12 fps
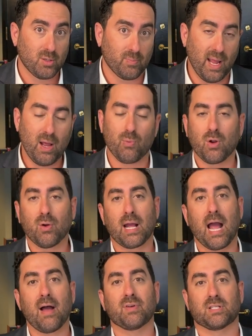Man, we already
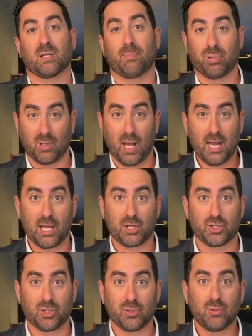have a supply
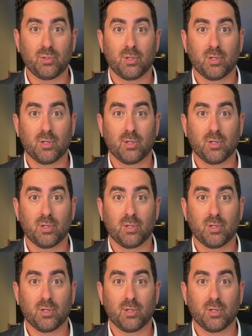issue